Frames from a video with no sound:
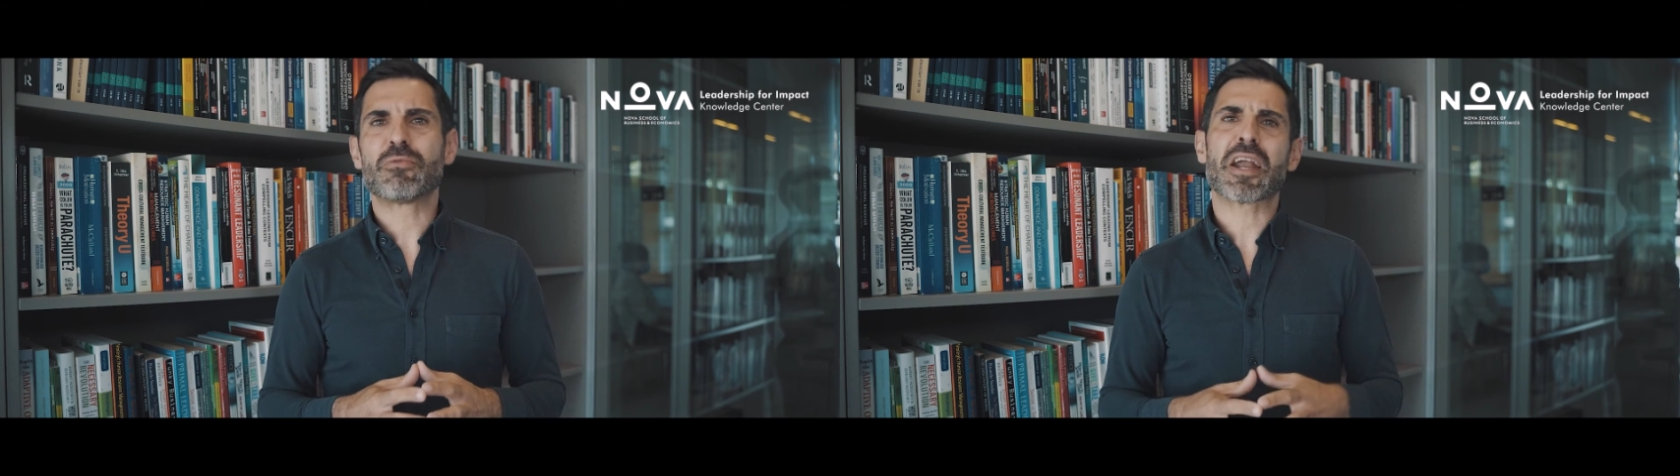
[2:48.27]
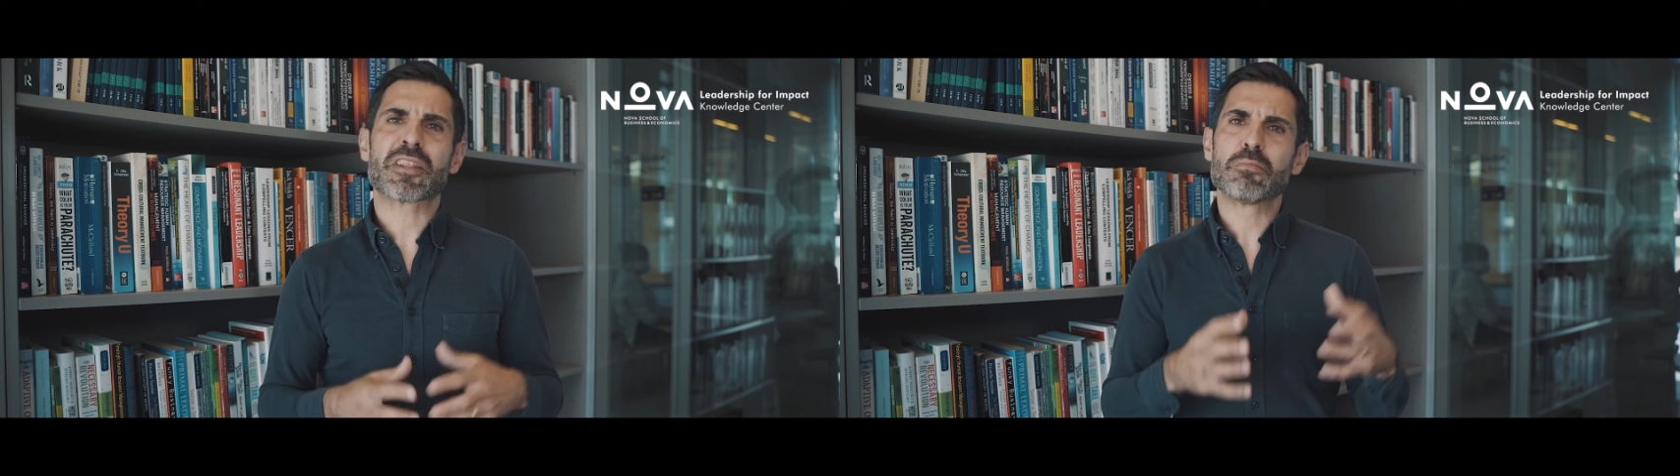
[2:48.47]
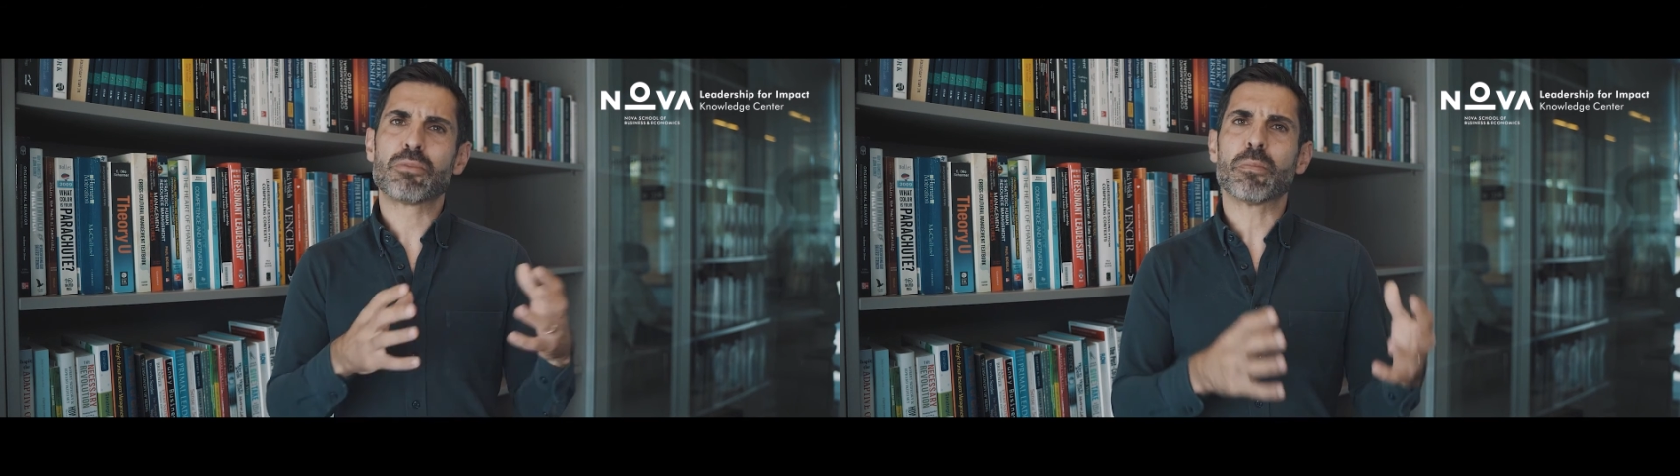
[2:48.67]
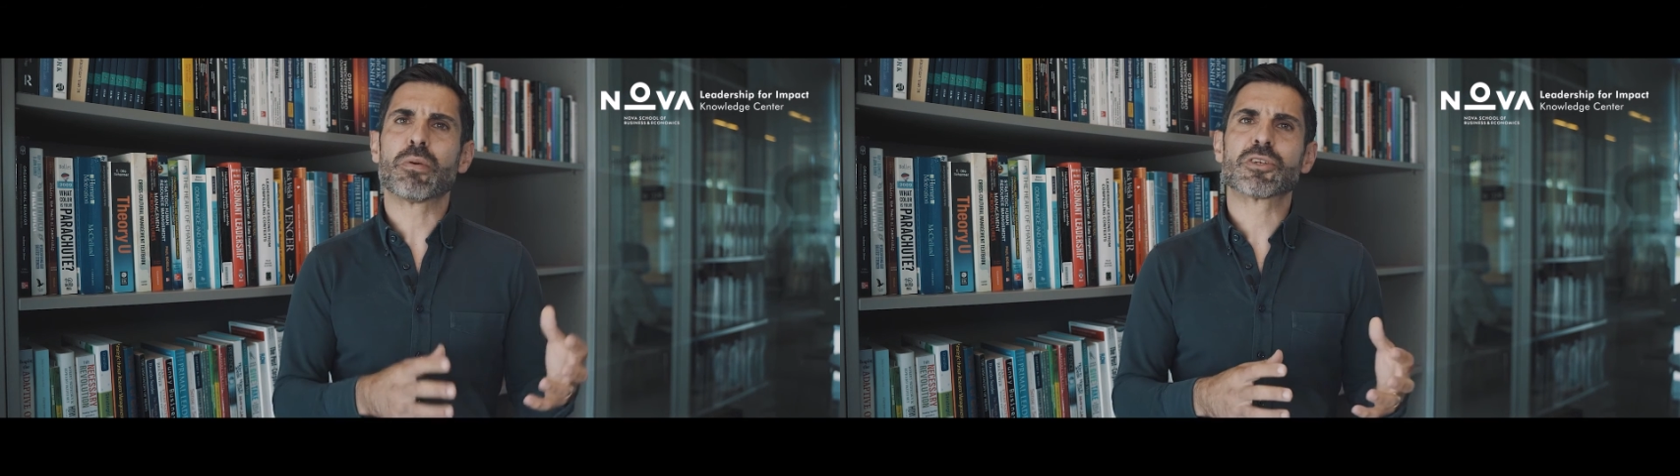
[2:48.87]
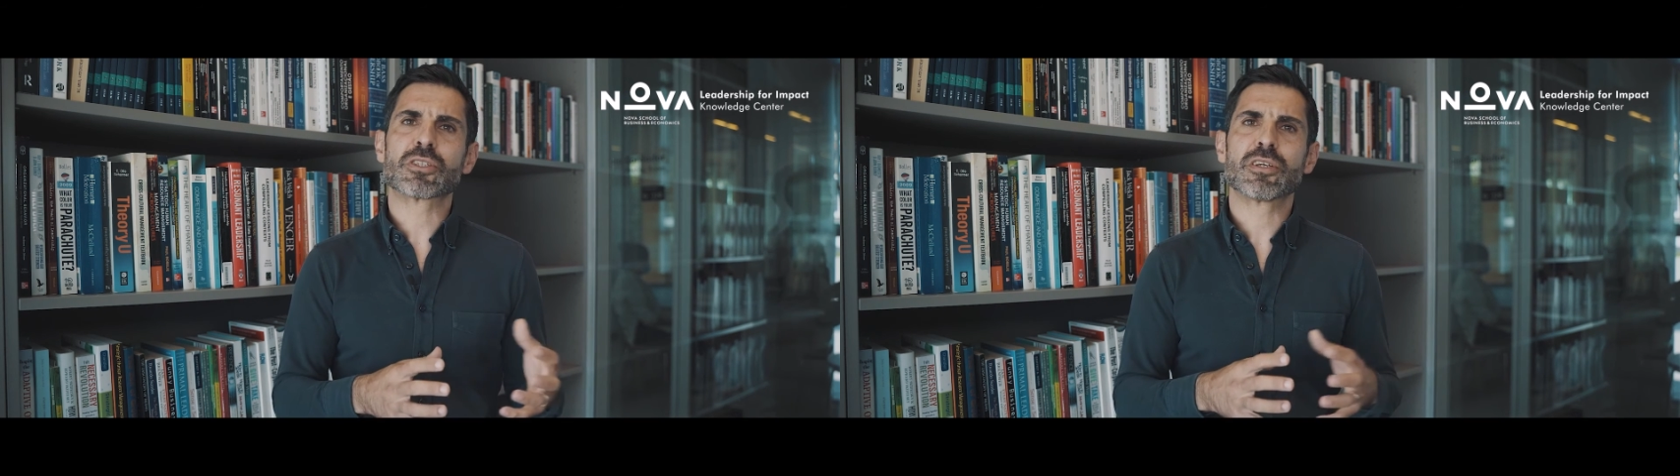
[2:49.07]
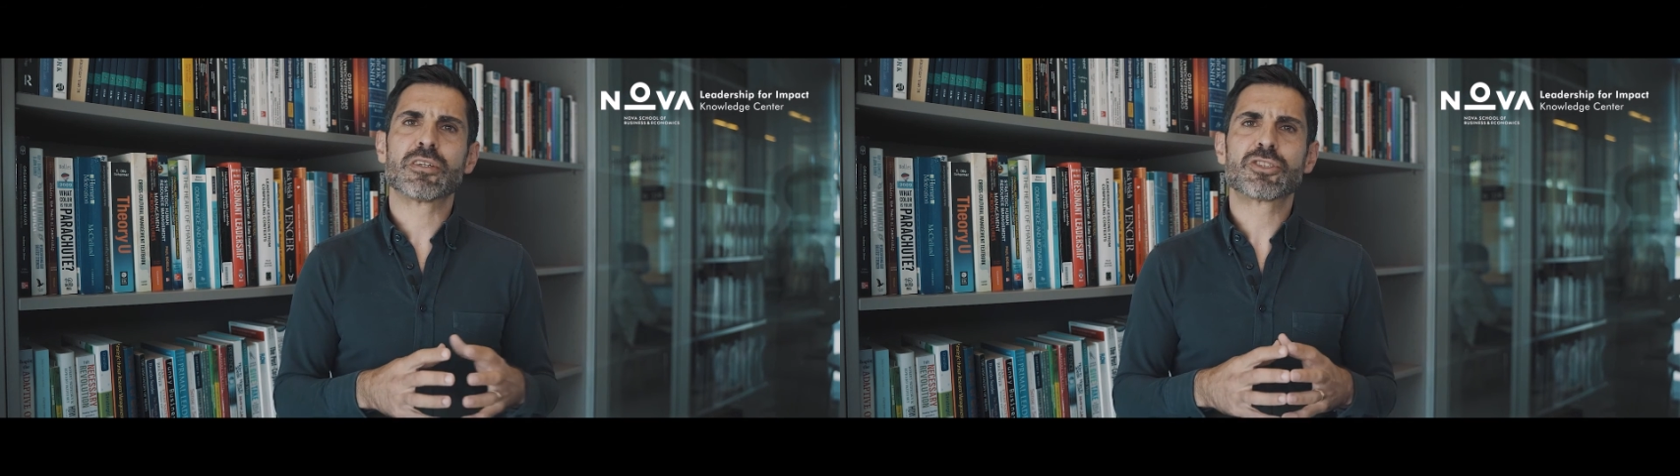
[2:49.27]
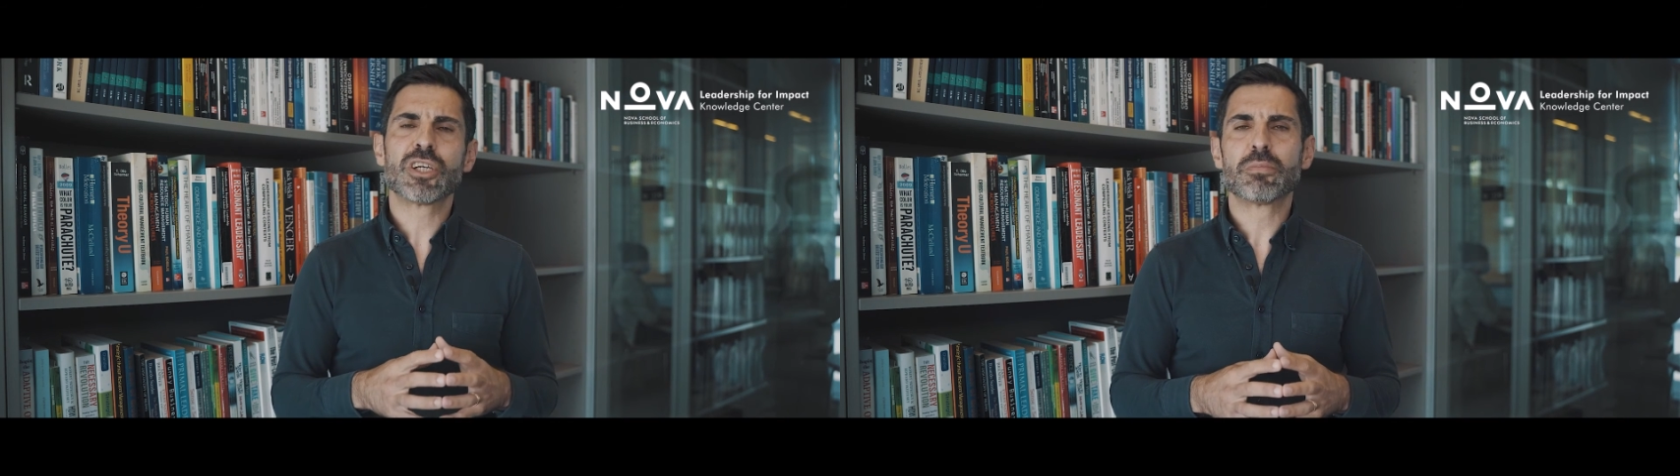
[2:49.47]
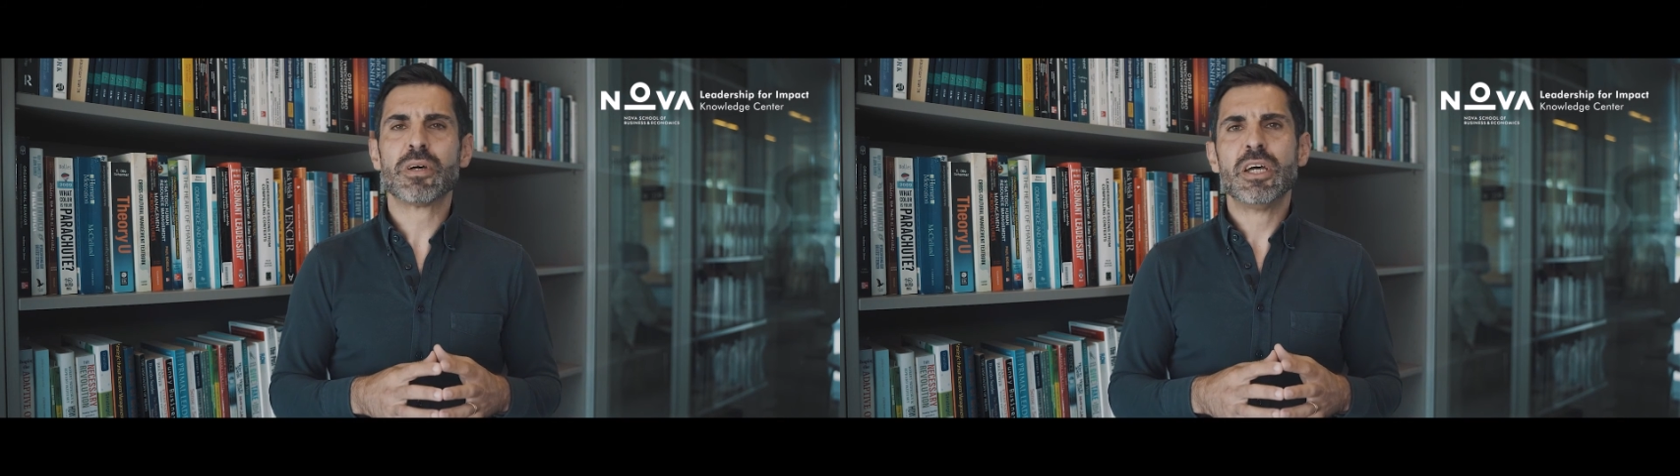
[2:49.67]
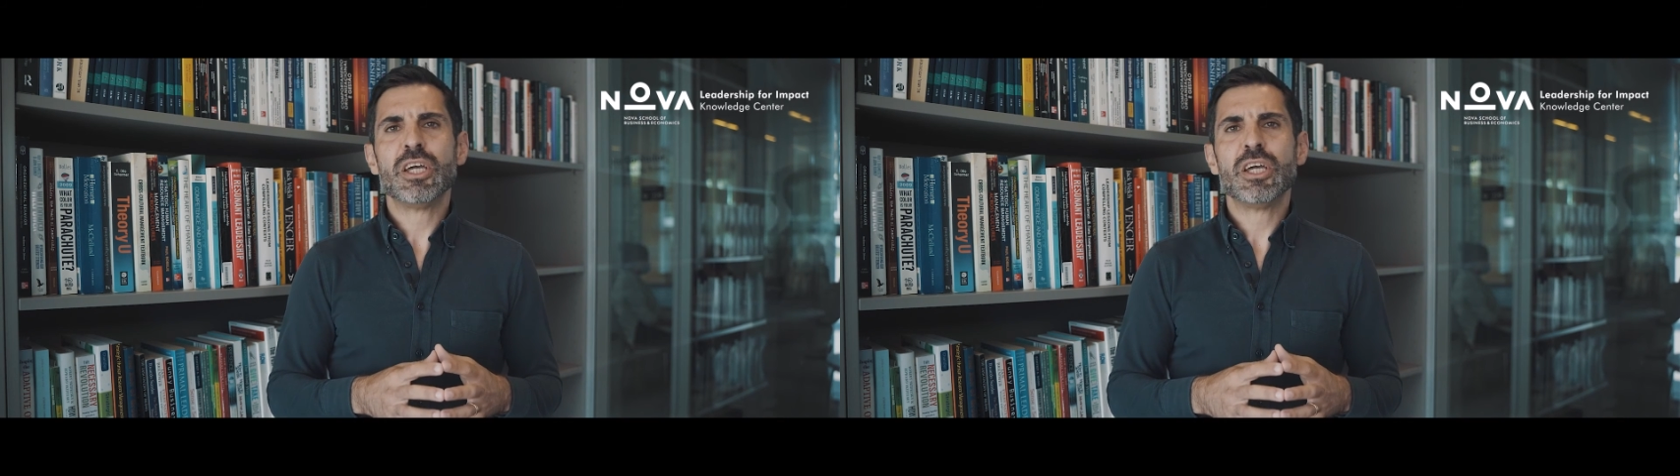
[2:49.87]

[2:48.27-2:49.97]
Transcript: rather than populist leadership